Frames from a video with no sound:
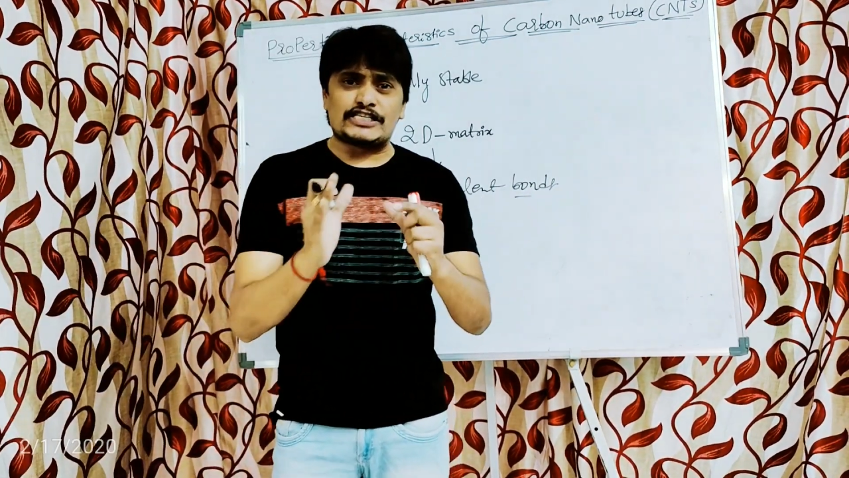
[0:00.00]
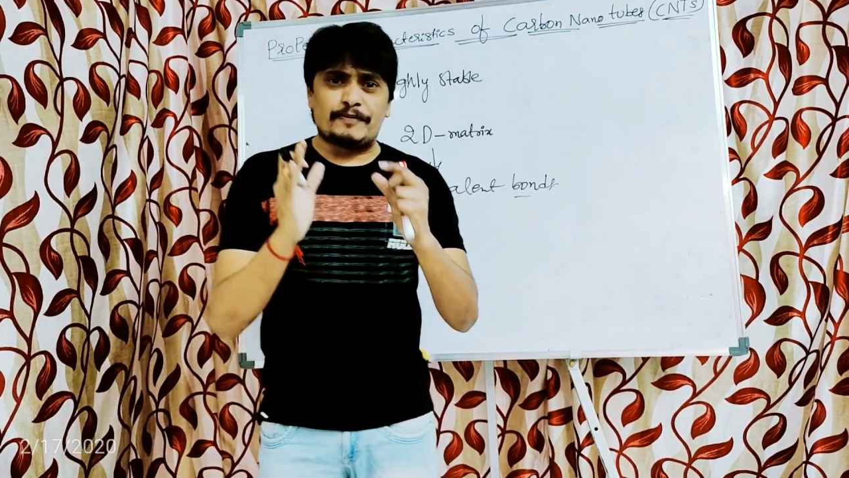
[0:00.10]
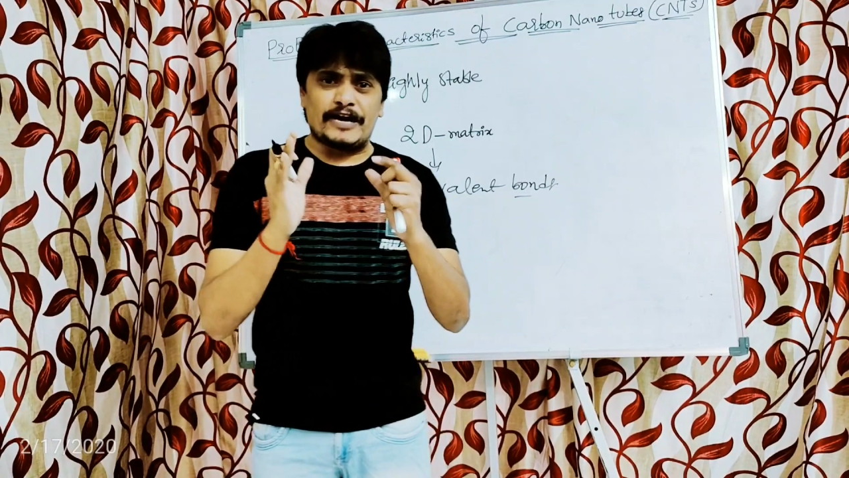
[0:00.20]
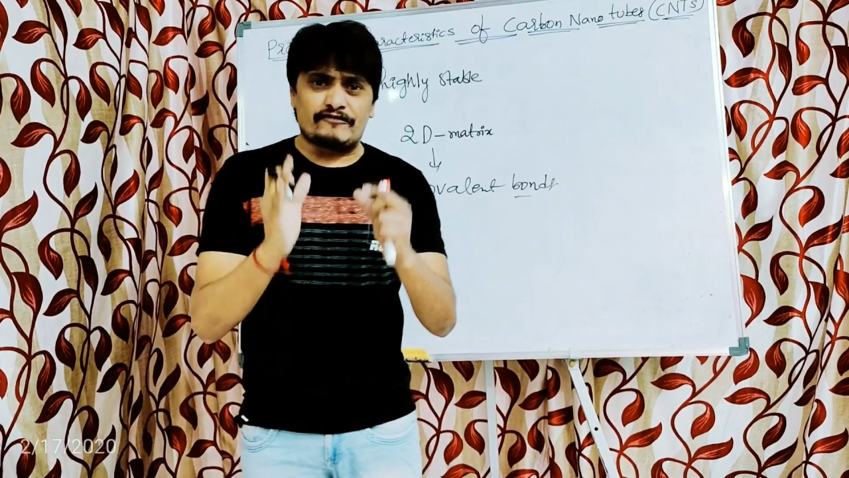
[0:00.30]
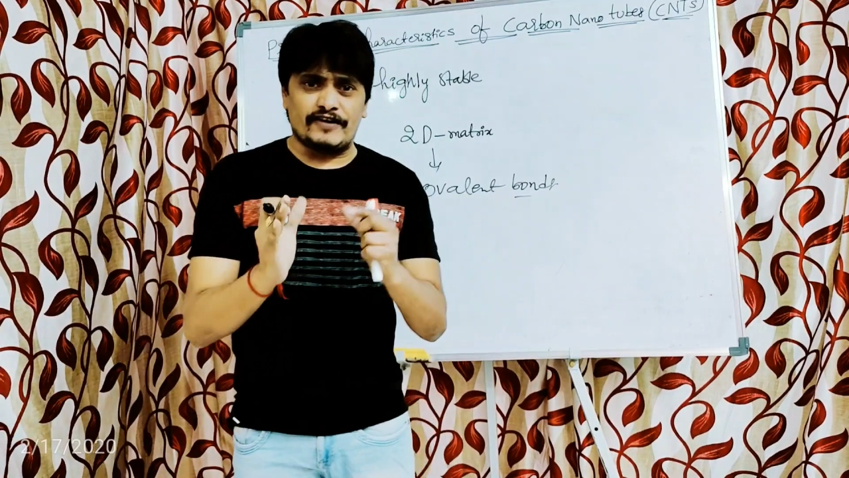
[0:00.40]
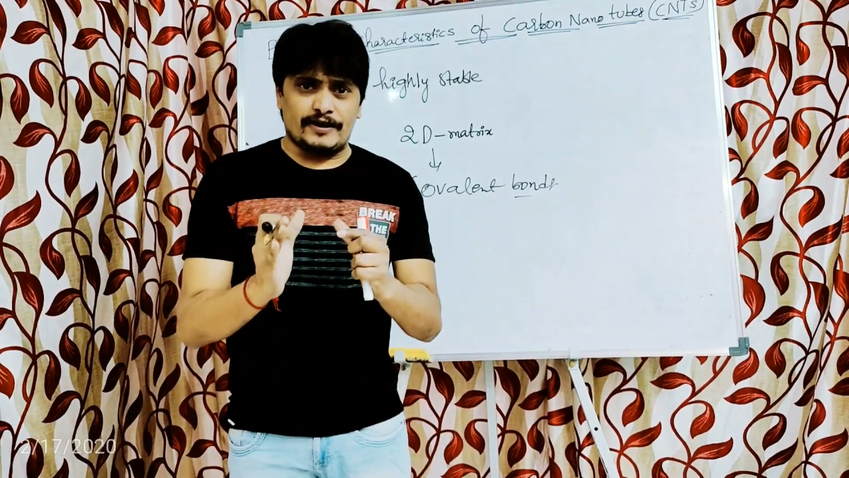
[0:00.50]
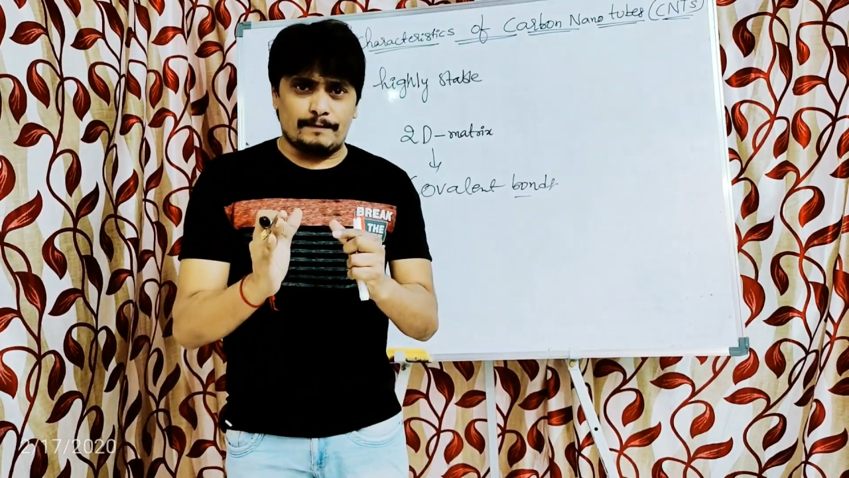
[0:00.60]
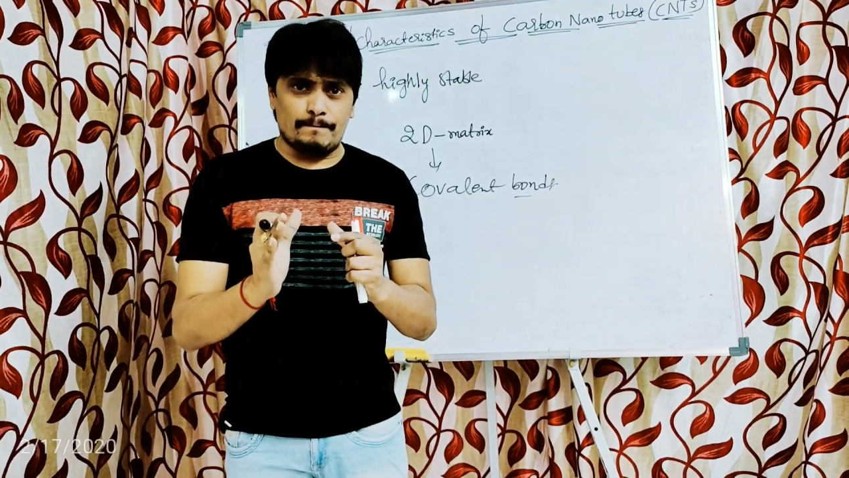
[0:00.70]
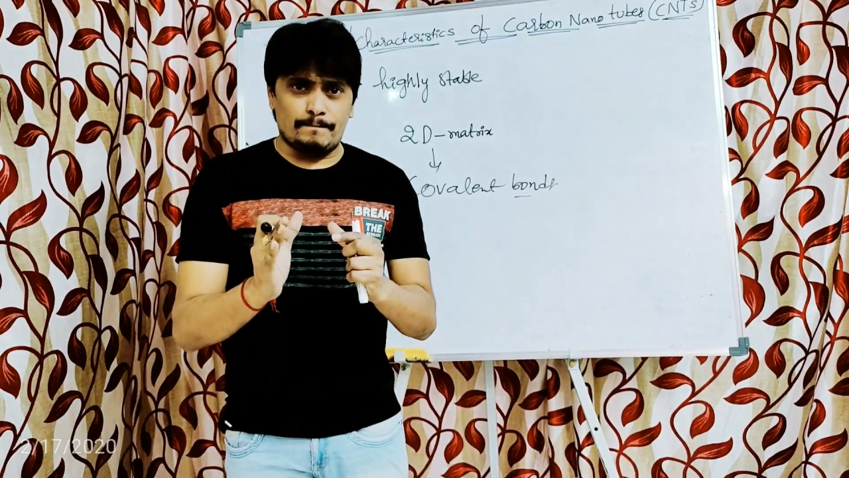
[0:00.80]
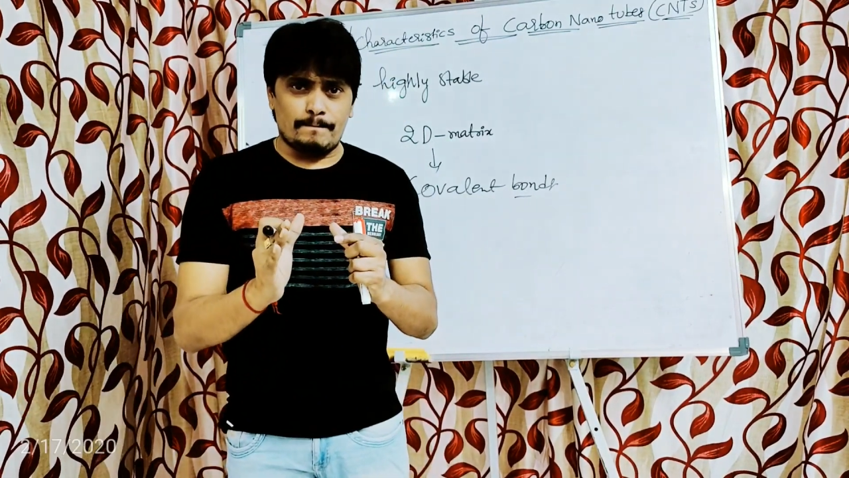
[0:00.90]

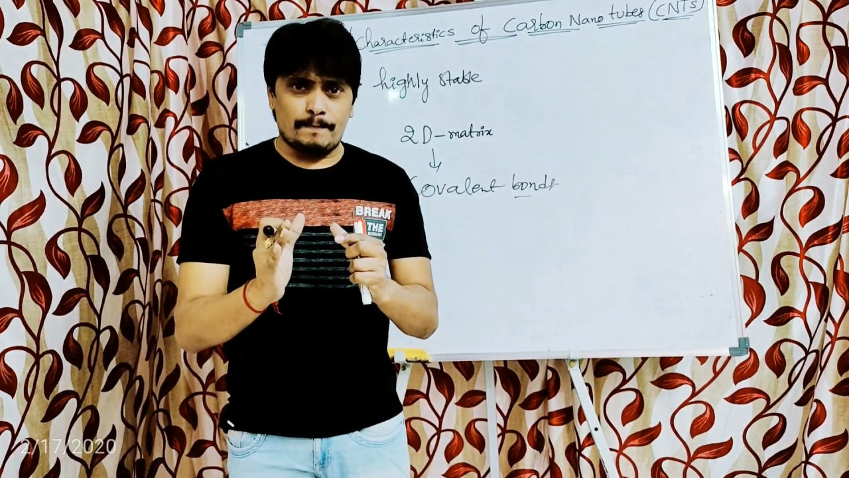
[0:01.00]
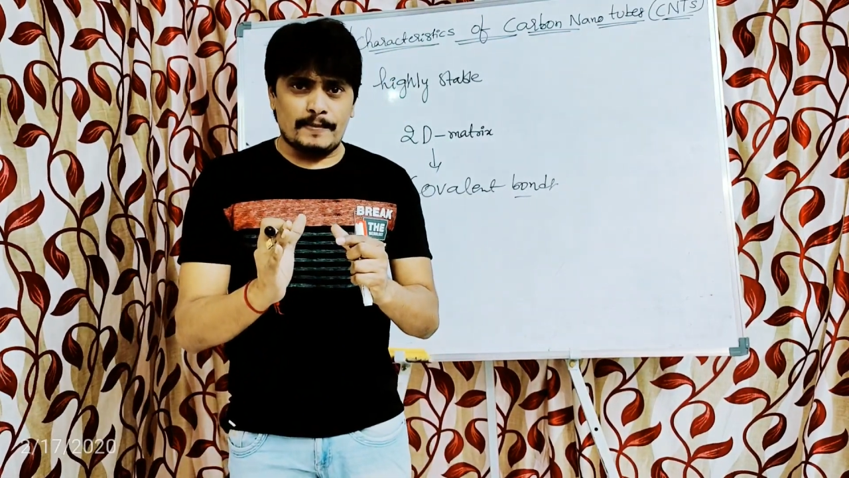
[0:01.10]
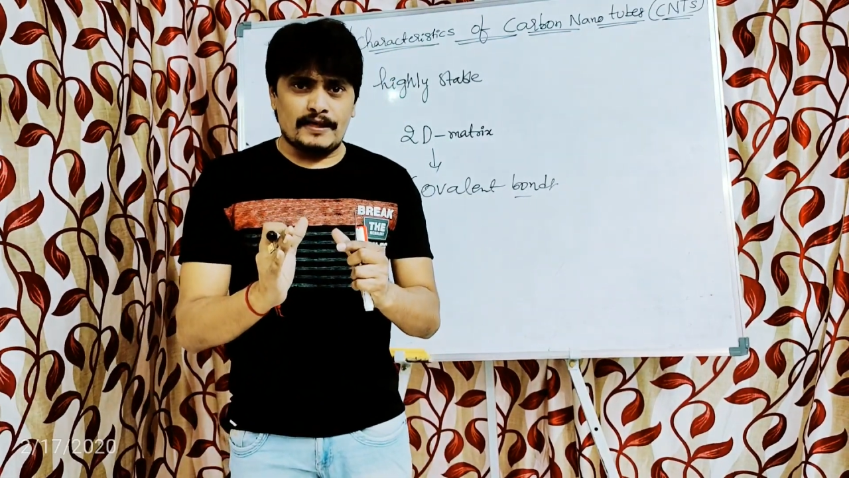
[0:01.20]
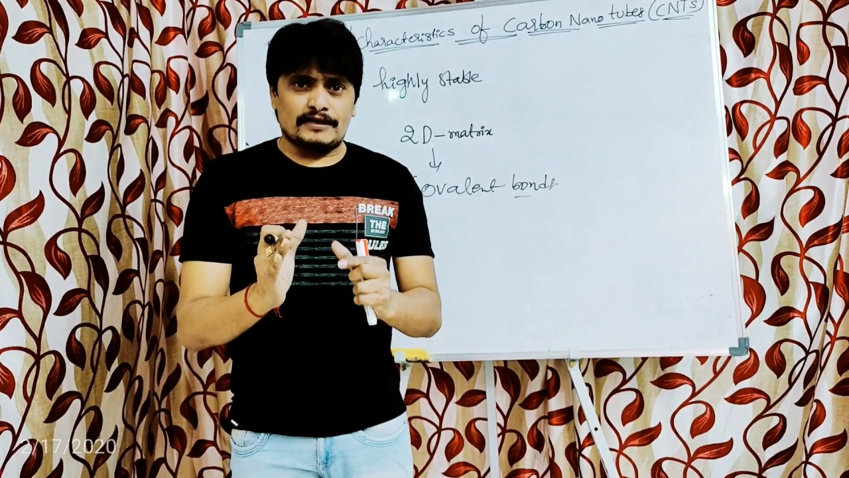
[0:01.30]
between